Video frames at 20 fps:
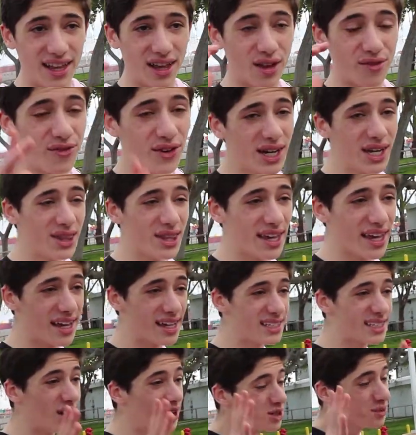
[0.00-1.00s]
Now the funny thing
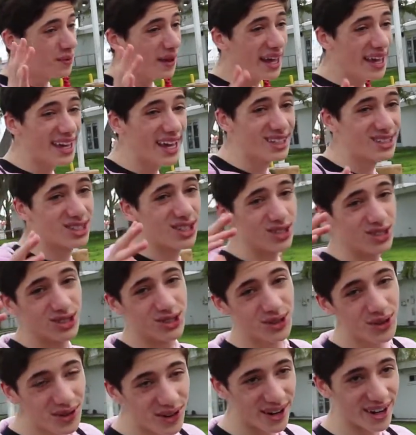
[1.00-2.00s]
is, I was playing against
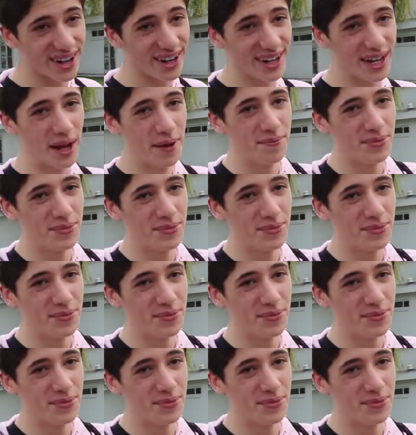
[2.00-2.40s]
Zork,